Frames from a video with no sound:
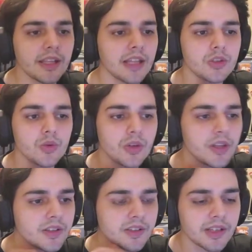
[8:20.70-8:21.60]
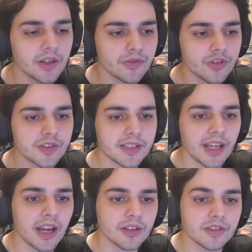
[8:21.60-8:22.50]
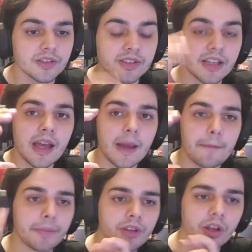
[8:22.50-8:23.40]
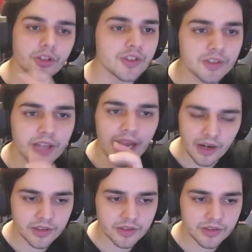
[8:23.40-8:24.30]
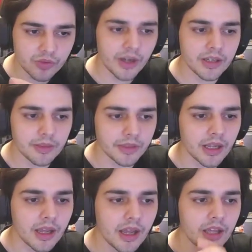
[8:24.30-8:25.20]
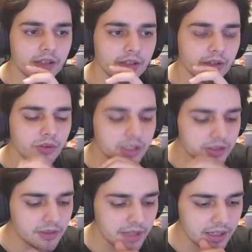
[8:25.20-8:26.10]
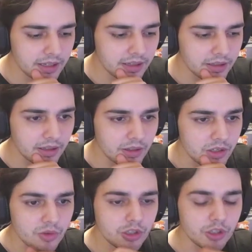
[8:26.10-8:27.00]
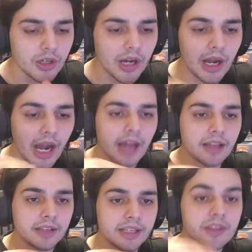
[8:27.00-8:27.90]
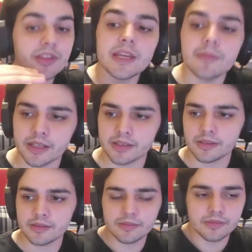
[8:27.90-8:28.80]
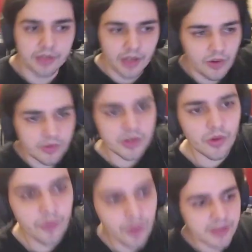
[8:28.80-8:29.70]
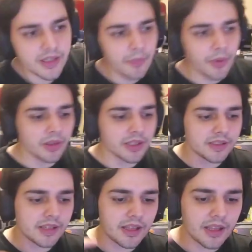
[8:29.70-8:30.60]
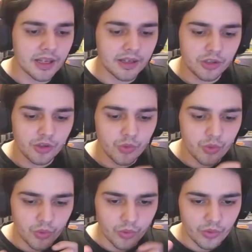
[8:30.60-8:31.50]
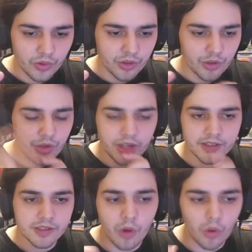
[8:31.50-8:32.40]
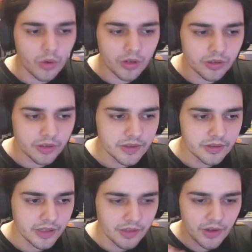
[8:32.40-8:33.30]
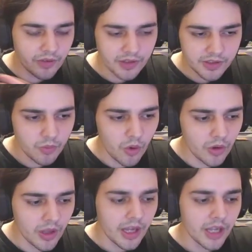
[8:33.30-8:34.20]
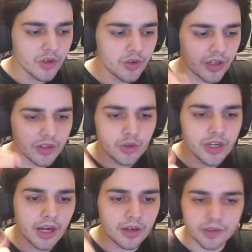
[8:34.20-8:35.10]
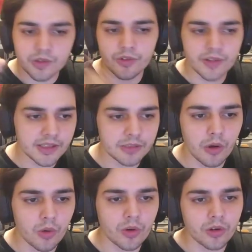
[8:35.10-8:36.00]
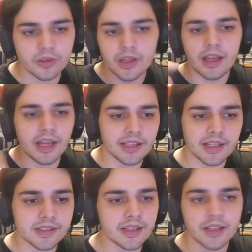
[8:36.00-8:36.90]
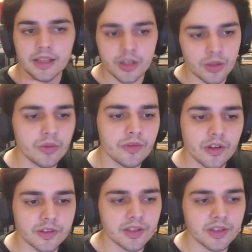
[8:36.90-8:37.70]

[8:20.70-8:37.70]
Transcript: then do another set of just characters, but not just characters randomly. You need to make like theme it, you know. So for example, let's say that you create a small world, like very, very small, and you create 3 characters for that small world, and that's it. And then you move on to